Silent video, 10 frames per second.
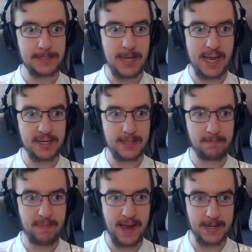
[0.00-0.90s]
That's
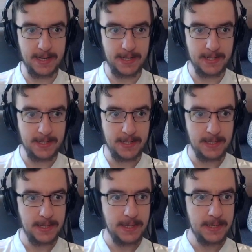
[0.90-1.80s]
bad.
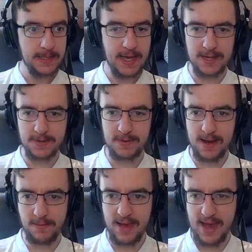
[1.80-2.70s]
That's
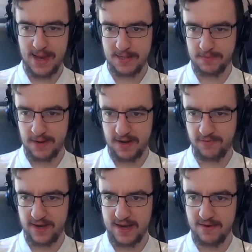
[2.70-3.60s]
real bad, but
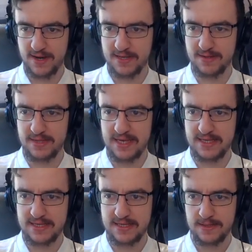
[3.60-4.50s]
if we get rid of some of
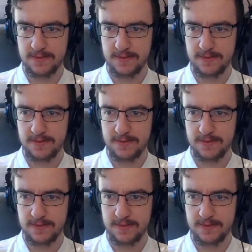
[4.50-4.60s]
this,